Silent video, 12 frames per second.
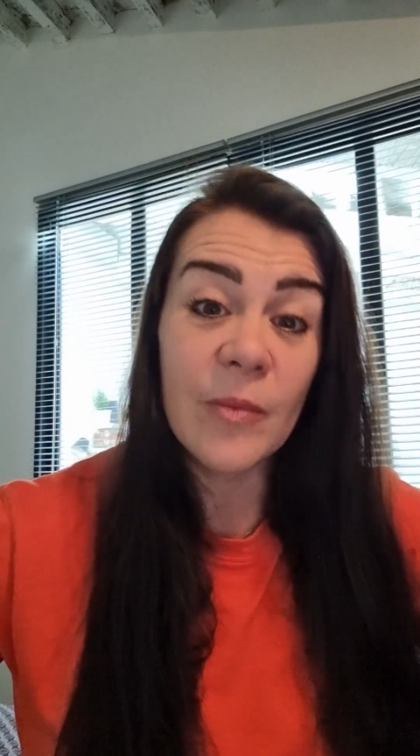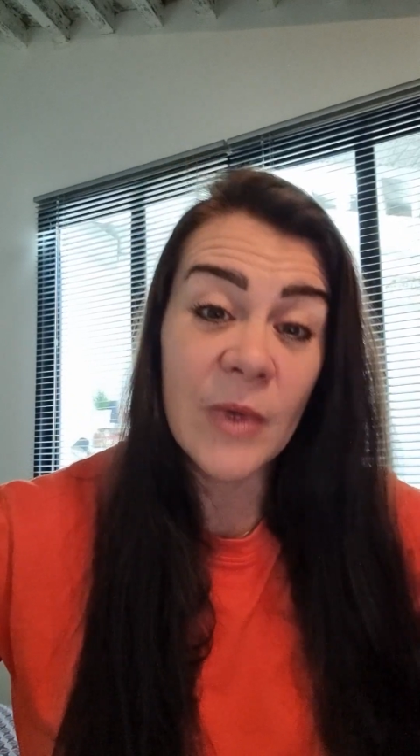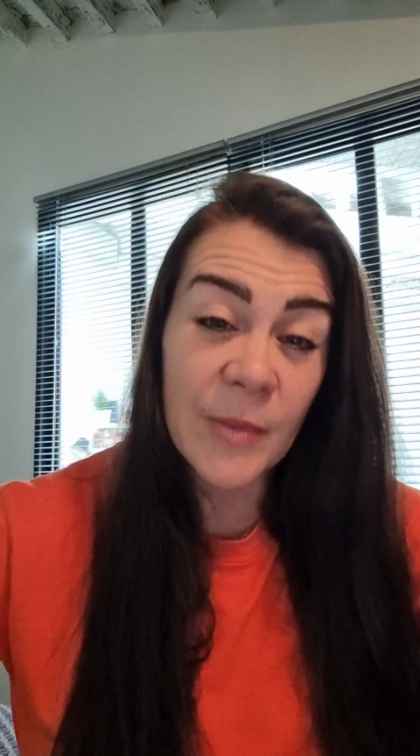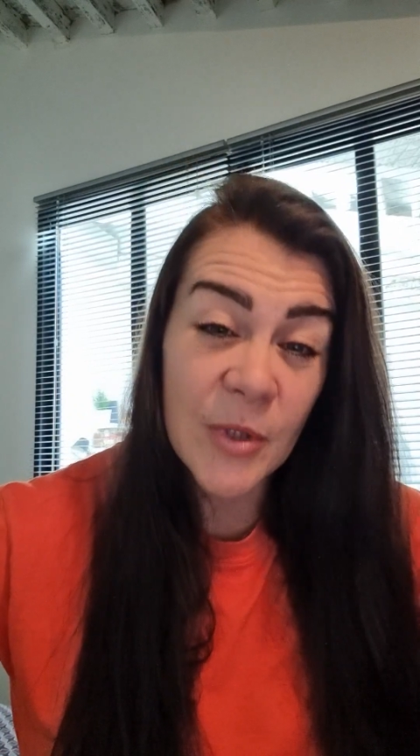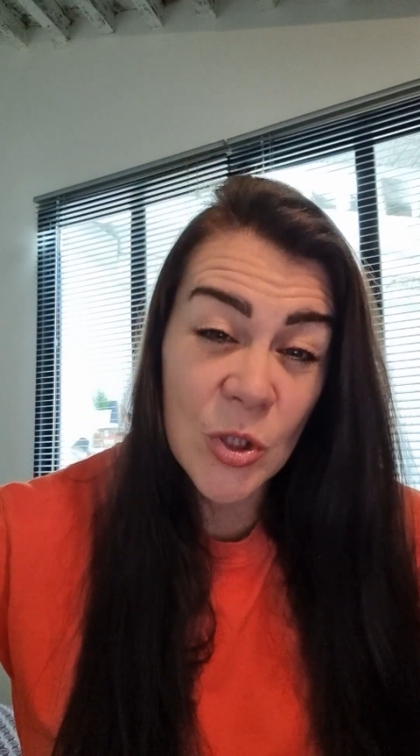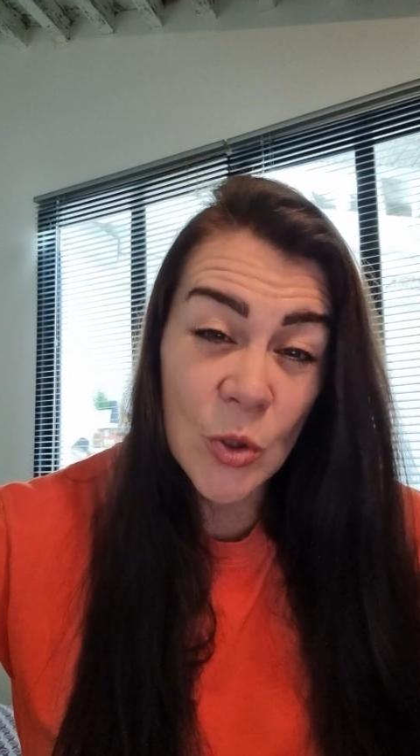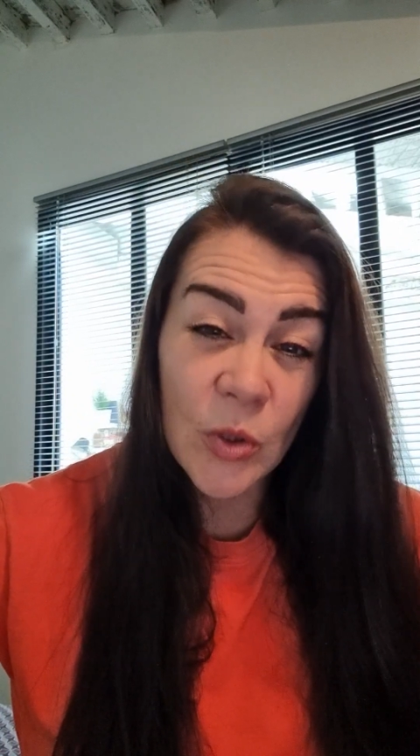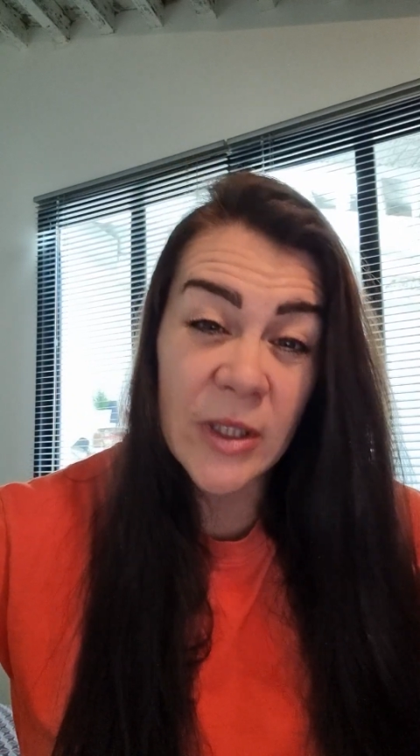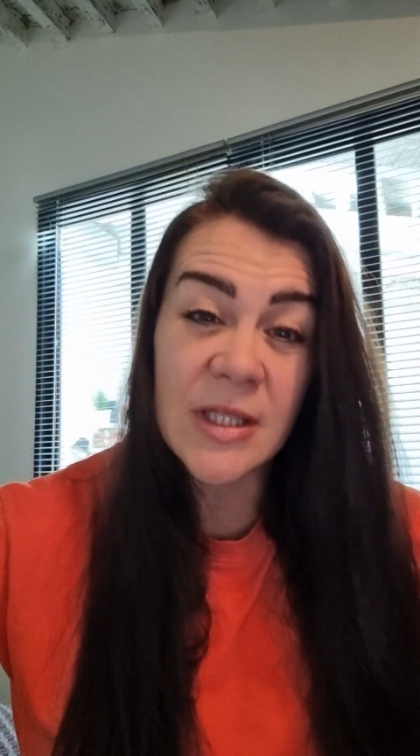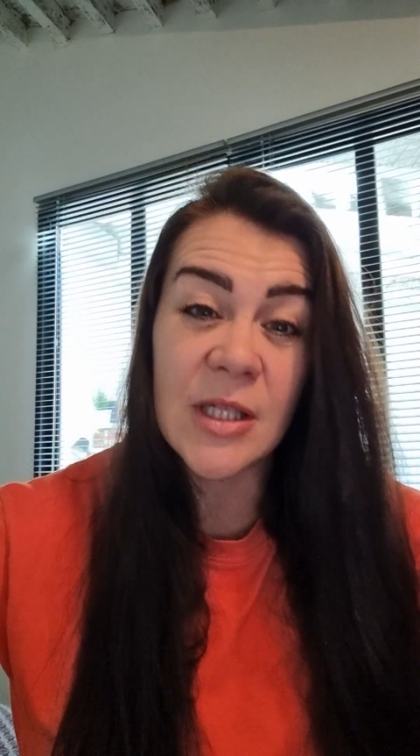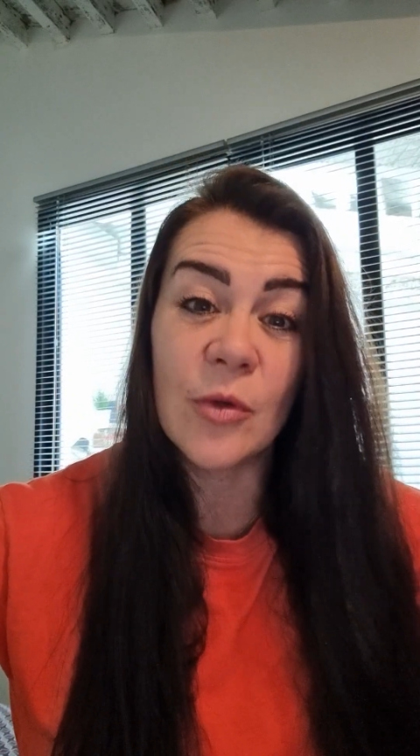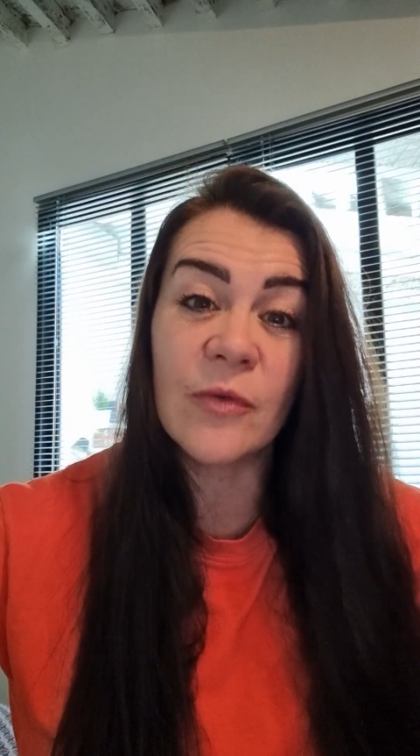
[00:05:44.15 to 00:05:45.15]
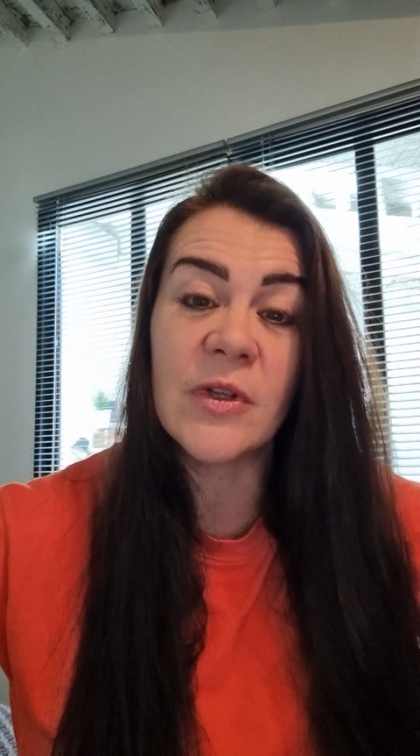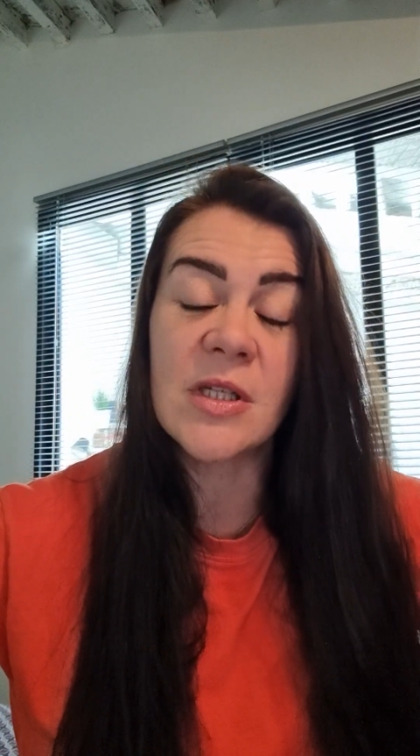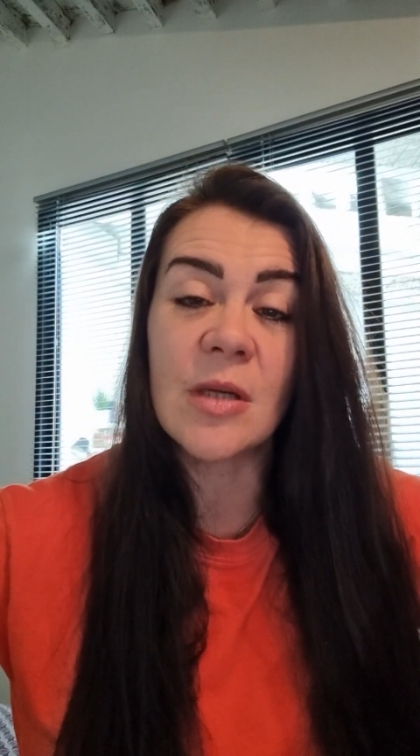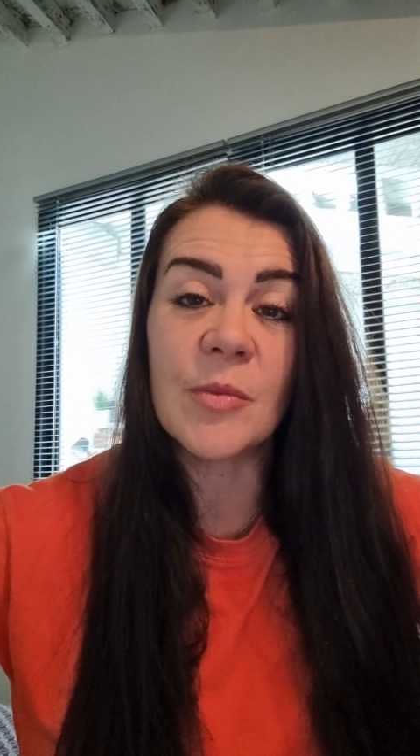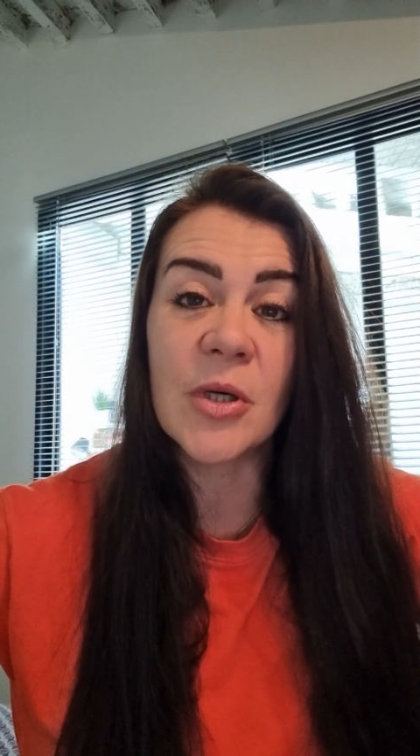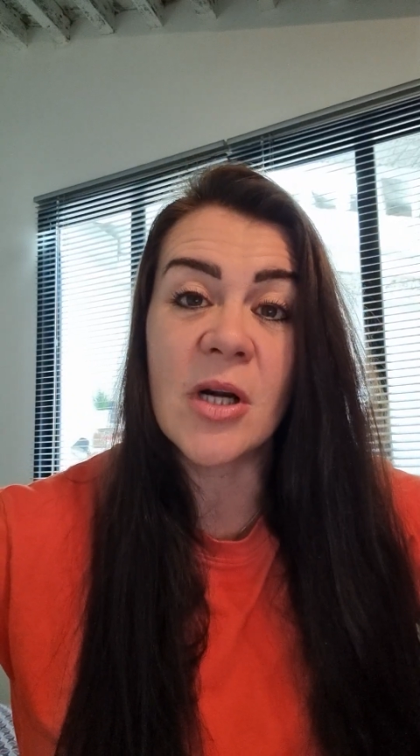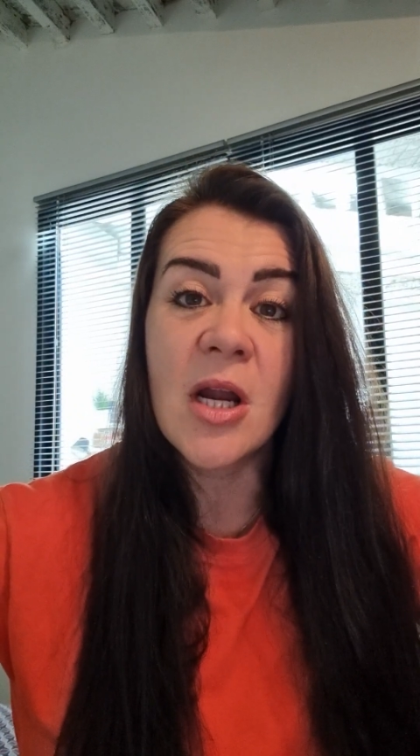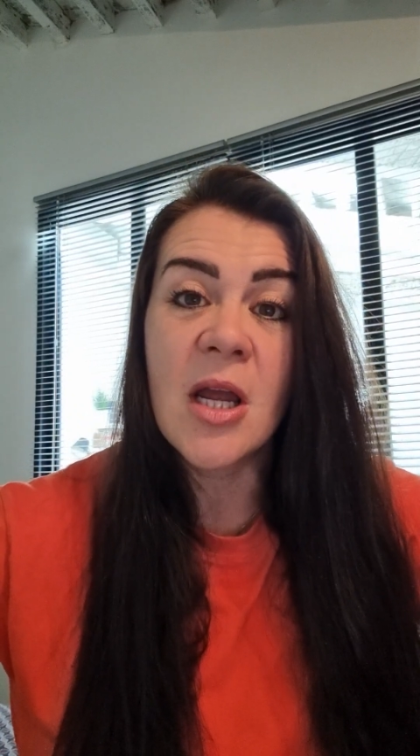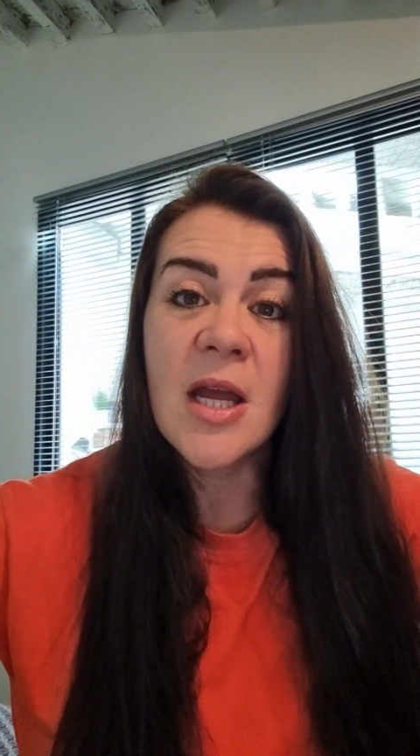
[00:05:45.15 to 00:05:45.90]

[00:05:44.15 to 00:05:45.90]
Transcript: the majority of the summer